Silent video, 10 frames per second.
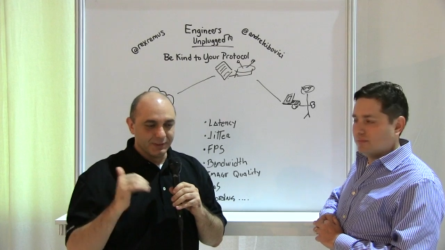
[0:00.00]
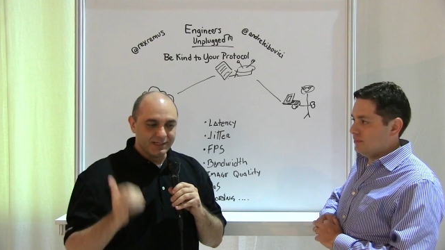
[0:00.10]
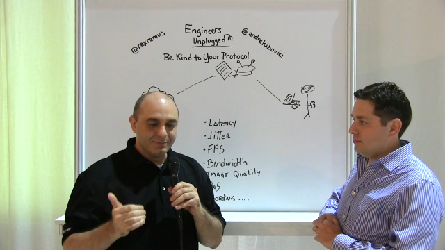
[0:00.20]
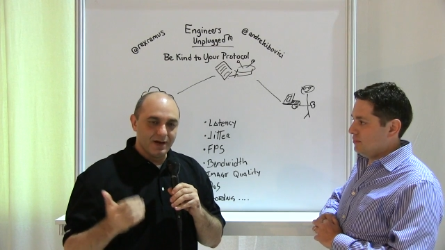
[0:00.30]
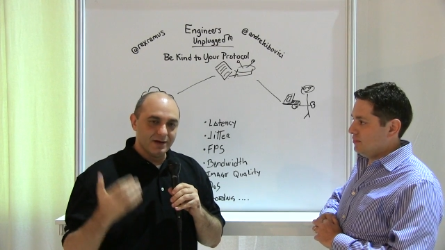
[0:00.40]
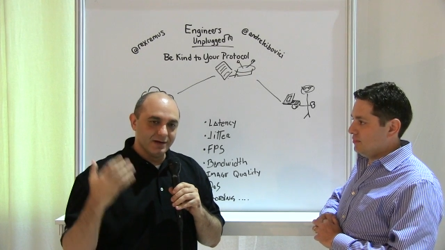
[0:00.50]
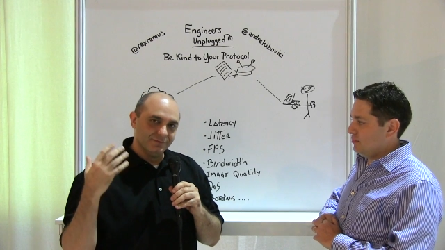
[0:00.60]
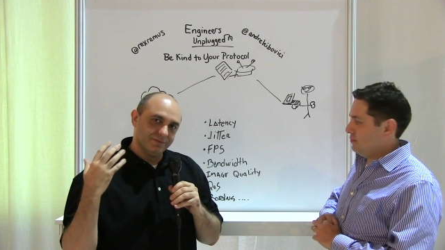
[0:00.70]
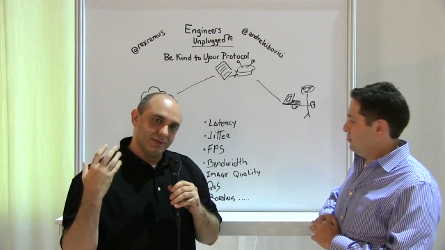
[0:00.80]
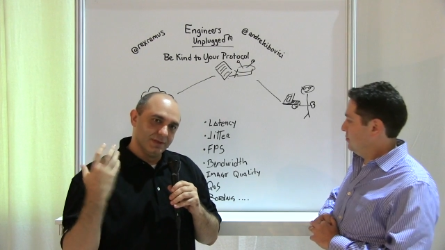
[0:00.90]
Speaker 1: really imperative.
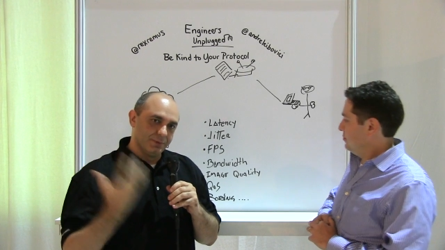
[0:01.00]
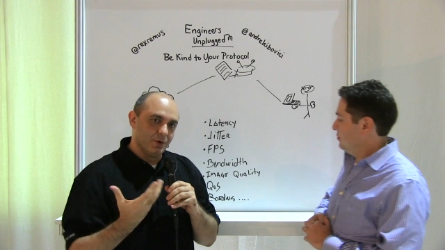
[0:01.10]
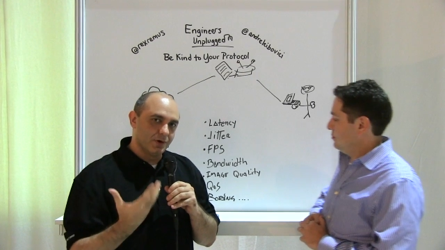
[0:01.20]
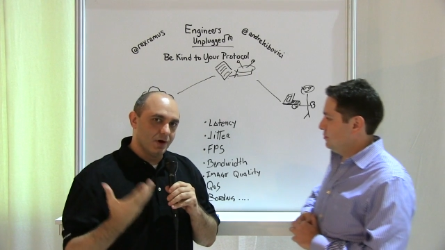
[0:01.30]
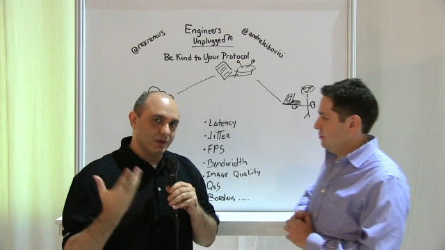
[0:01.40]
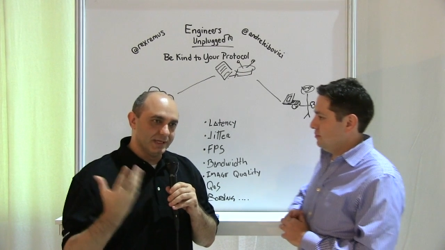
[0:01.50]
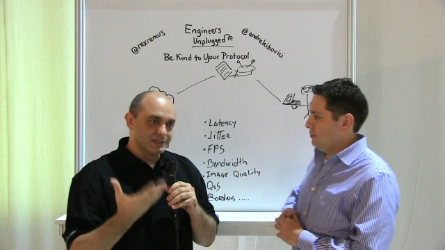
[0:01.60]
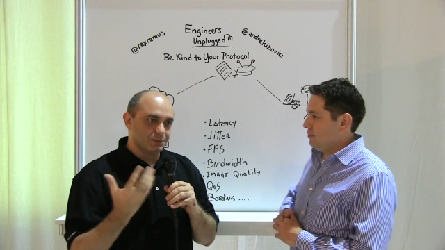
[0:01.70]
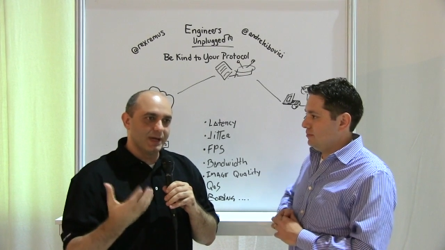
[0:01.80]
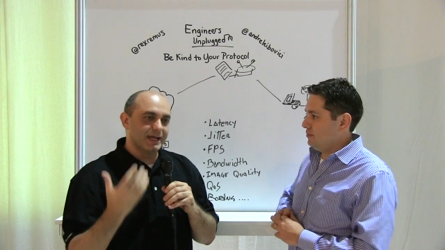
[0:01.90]
The protocol
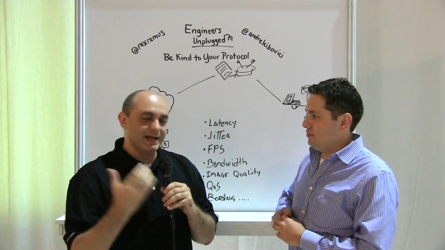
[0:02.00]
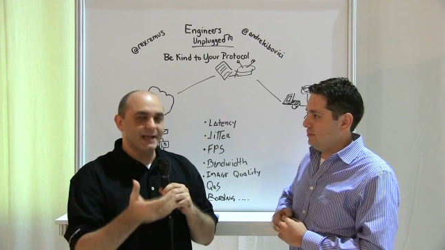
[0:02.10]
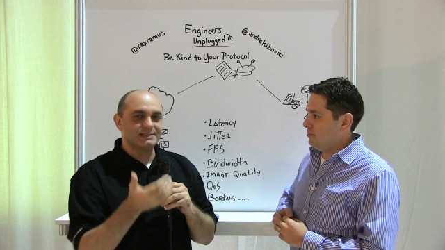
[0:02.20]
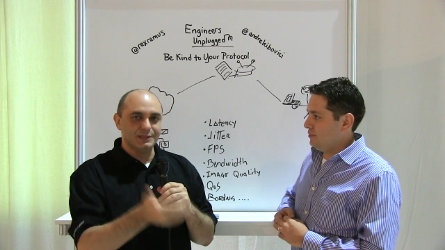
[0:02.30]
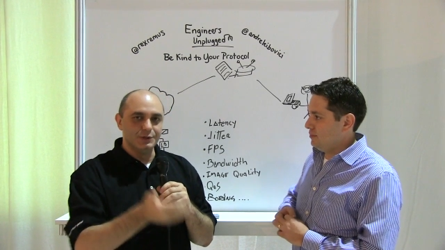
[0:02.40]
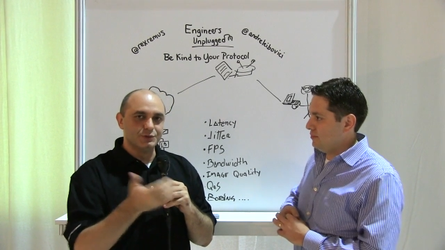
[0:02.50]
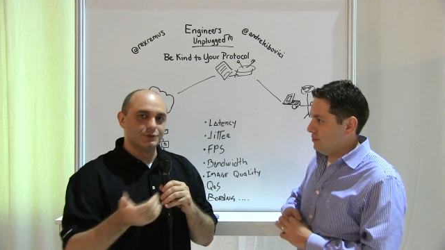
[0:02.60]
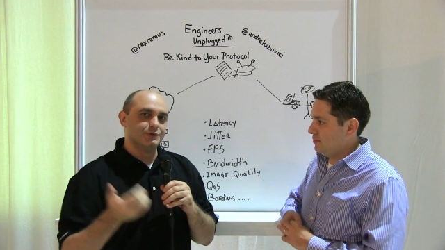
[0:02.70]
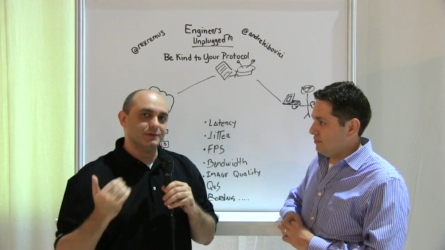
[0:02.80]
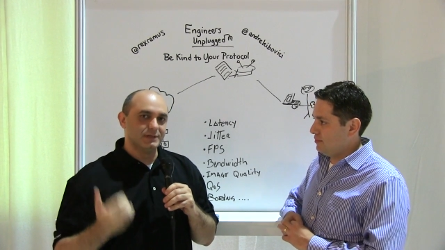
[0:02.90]
is what connects the
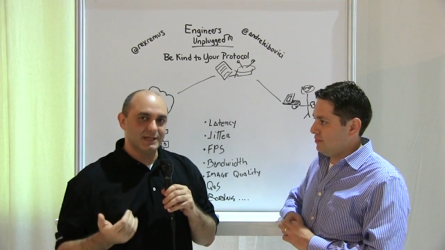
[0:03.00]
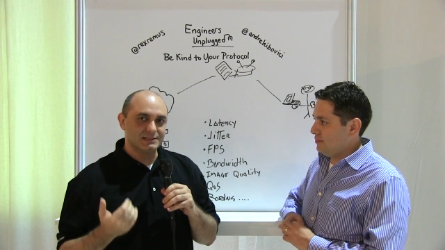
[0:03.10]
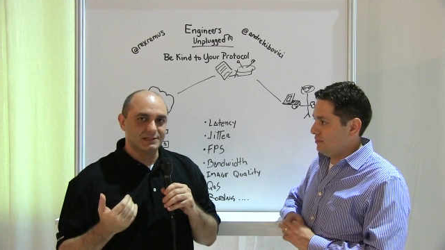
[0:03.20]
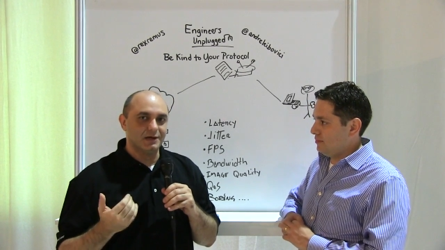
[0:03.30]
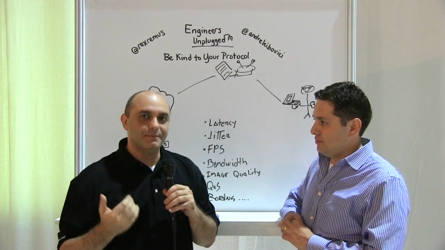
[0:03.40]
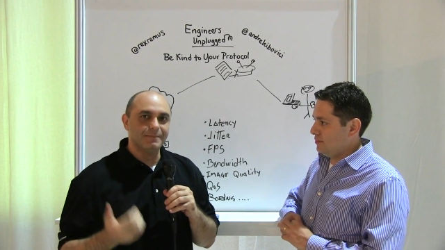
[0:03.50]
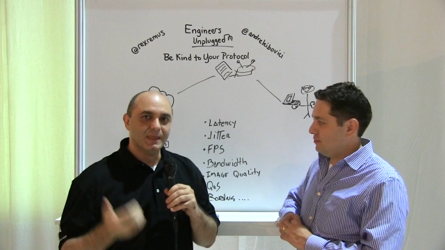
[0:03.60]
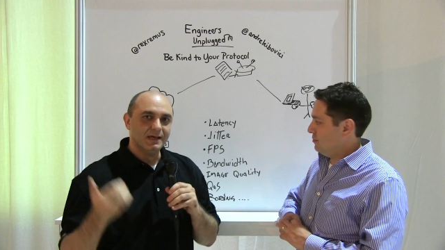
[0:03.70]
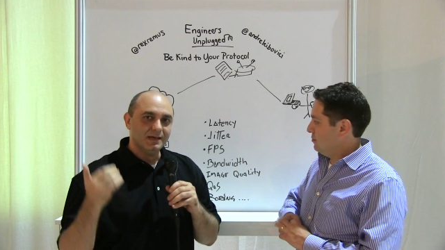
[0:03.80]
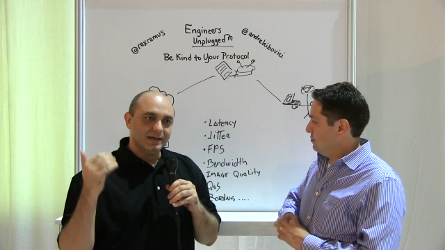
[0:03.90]
user to their desktop,
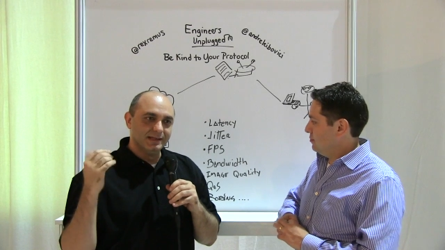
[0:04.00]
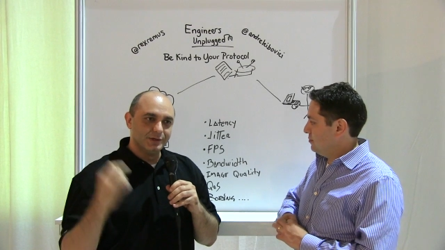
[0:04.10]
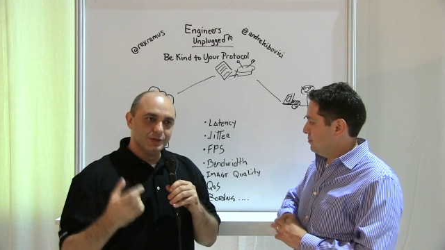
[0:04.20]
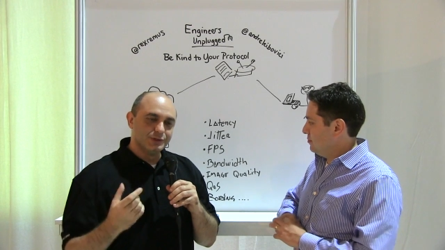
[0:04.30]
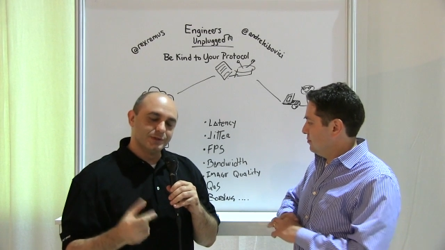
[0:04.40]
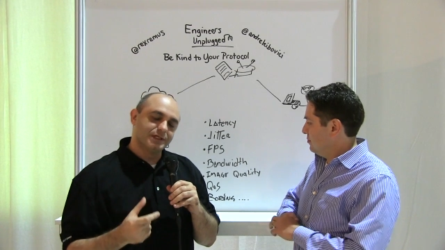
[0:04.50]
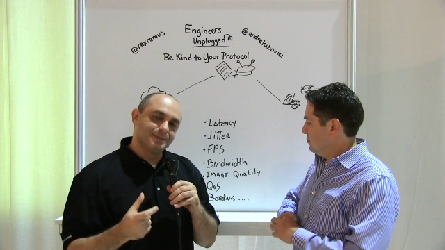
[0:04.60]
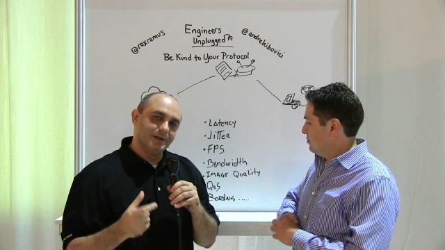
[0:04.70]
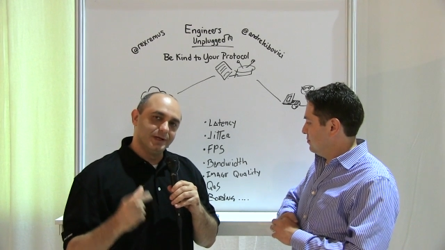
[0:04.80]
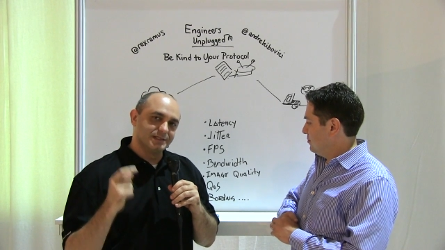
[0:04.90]
and their user
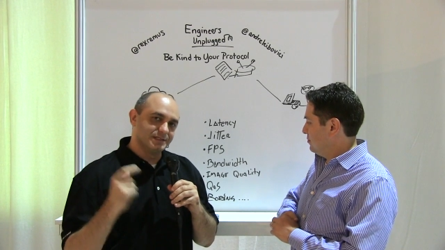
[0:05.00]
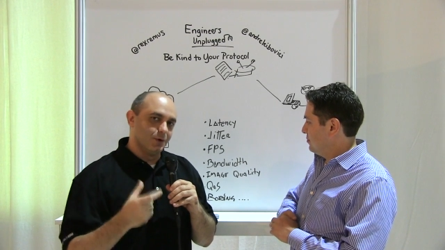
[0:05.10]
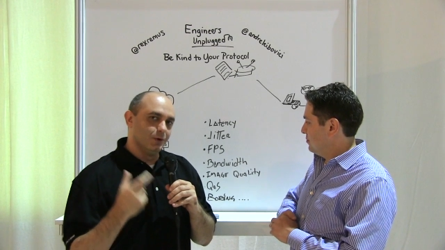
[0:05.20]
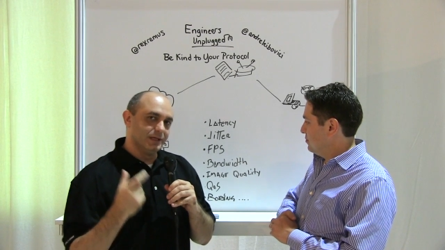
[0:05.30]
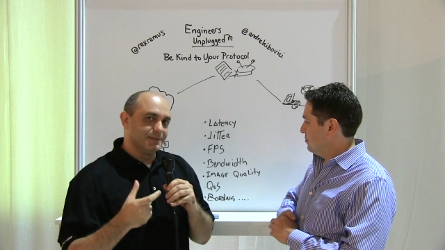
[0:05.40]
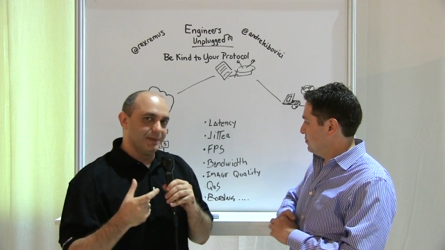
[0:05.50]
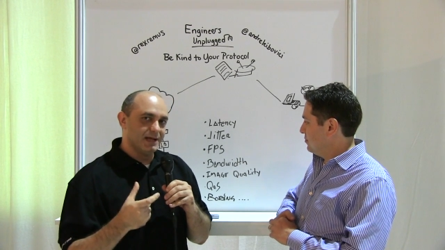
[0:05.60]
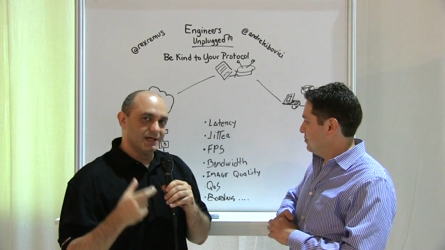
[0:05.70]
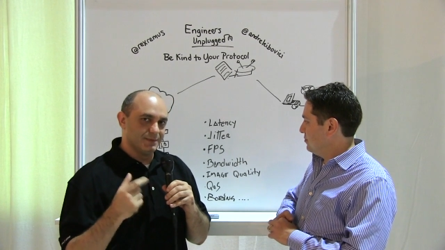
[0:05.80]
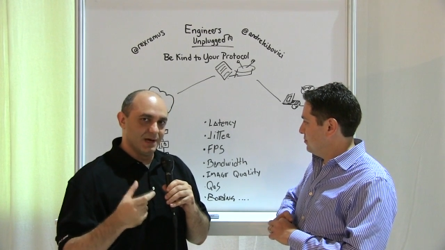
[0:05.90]
experience is wholly
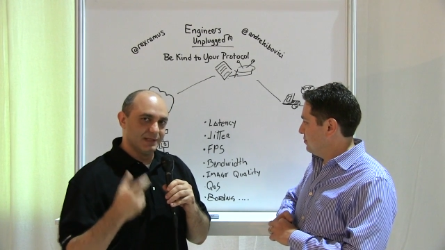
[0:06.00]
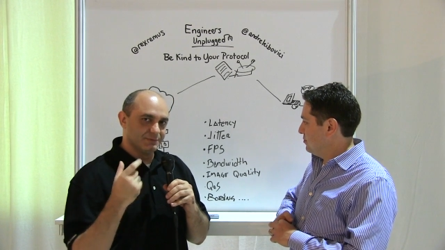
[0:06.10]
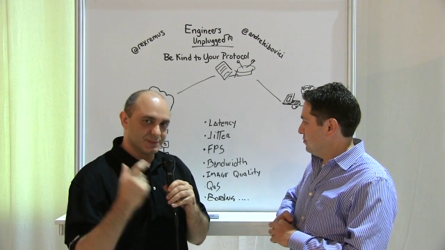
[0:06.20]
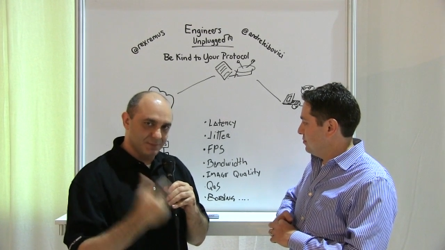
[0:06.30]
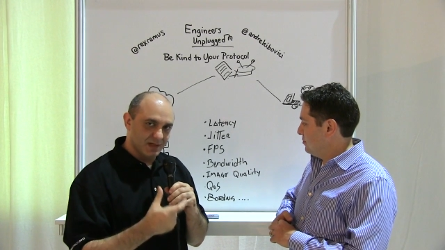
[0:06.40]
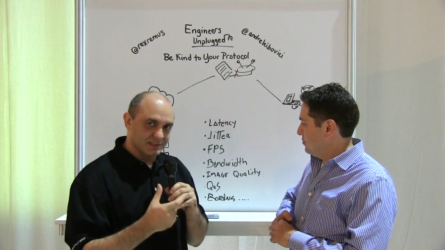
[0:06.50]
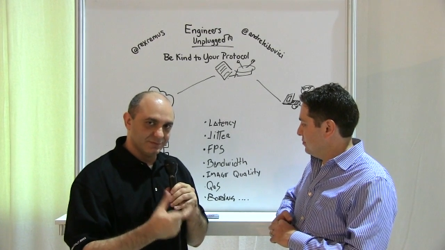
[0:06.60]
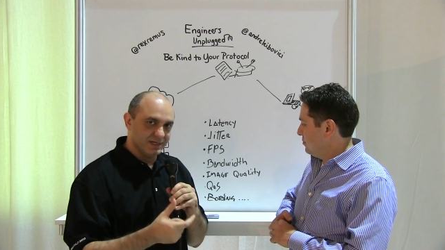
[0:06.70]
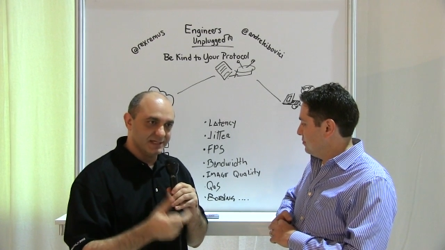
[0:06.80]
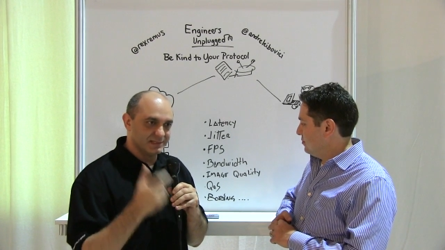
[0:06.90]
dependent upon the
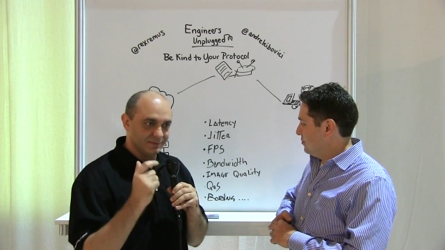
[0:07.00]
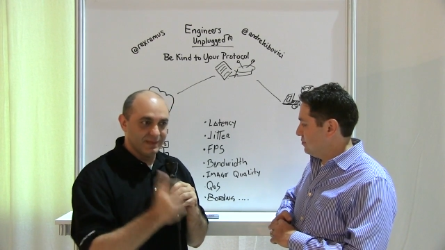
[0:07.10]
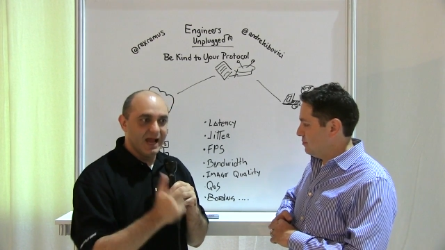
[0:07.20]
responsiveness of